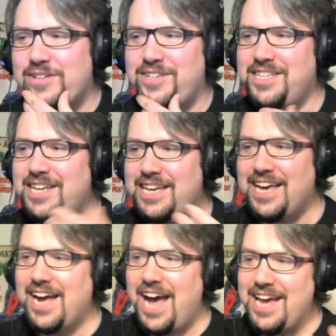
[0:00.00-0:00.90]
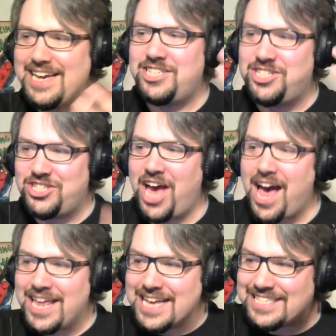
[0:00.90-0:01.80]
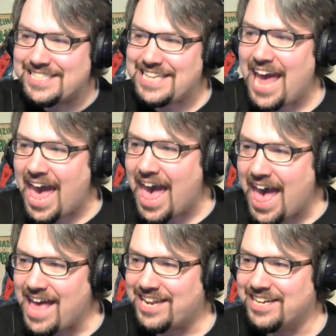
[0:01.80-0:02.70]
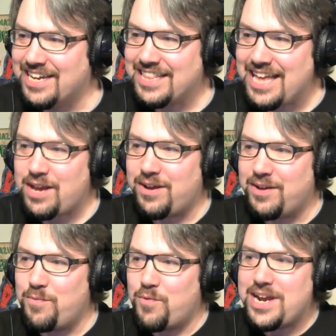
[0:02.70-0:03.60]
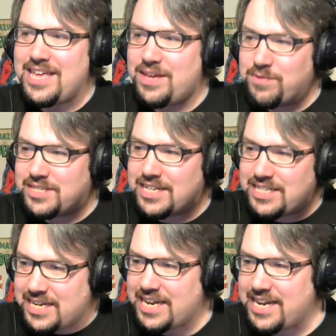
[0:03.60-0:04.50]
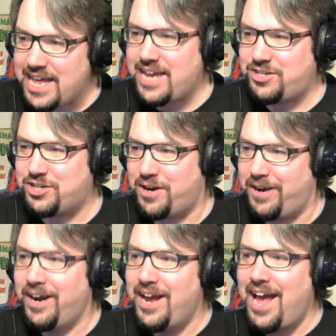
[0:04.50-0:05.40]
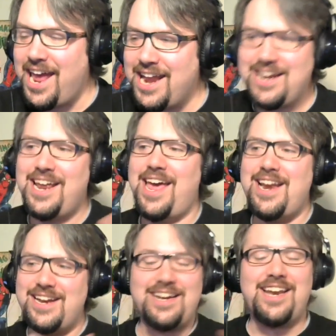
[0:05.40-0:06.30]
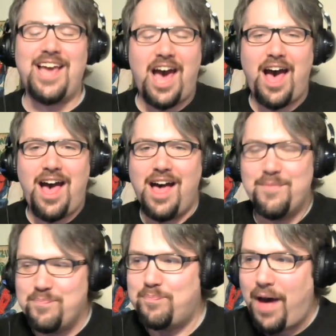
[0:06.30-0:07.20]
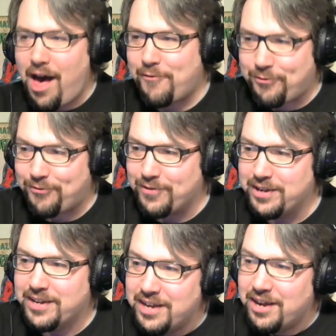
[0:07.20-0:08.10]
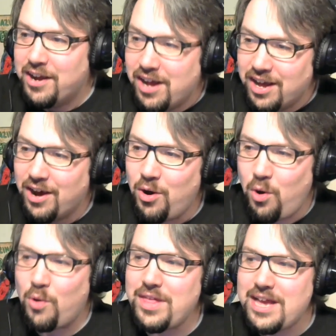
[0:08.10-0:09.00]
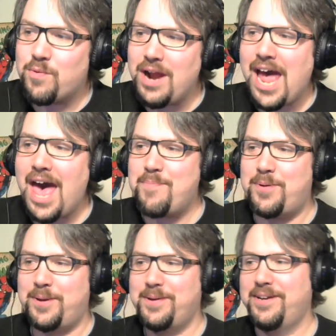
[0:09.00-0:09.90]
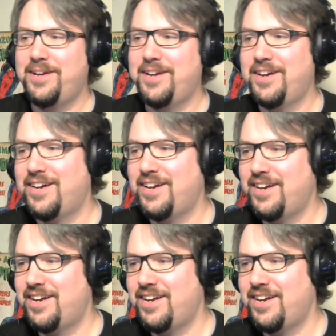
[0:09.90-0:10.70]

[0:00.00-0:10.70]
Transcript: he just yelled he, at the top shot of his dad. dad. Like, shot dad. When he was a teenager, and, and uh, Buff. Holy that's, crap! Buff, that's not the